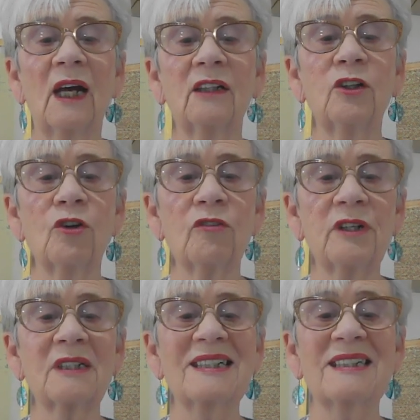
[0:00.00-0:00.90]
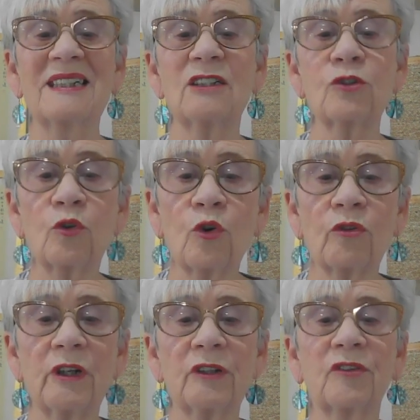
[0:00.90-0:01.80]
and Uranus is in
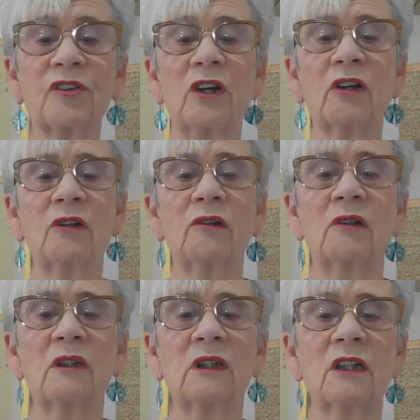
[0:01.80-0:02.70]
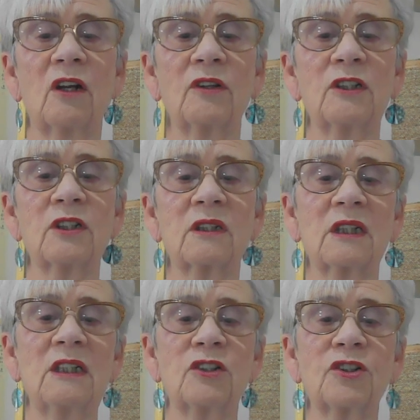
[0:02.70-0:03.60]
Taurus. So
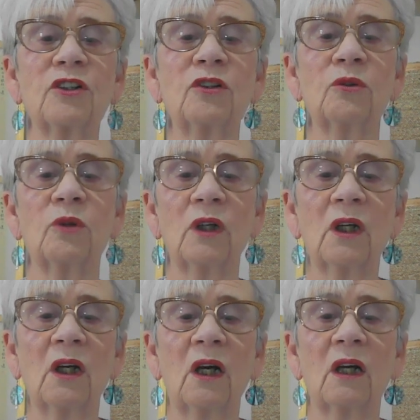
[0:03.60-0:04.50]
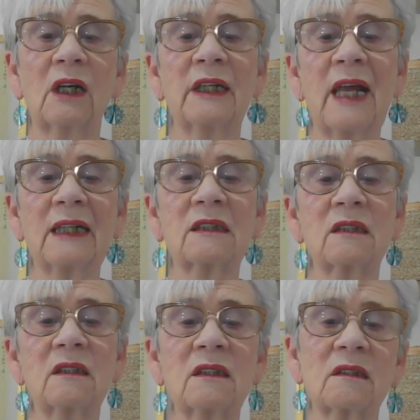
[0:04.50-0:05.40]
these two are
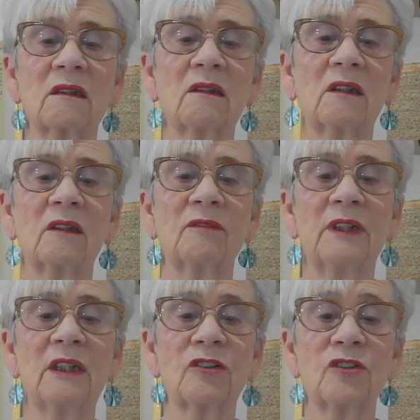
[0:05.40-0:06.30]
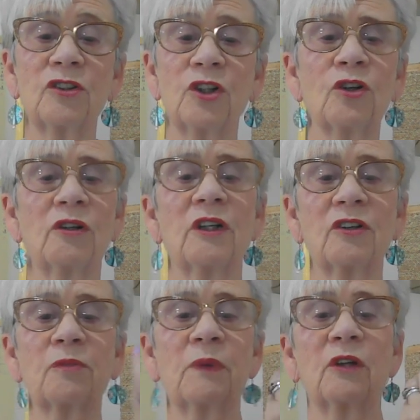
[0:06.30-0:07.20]
connected, Venus and
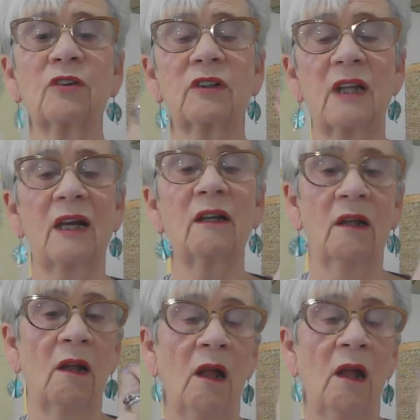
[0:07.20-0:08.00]
Uranus, because they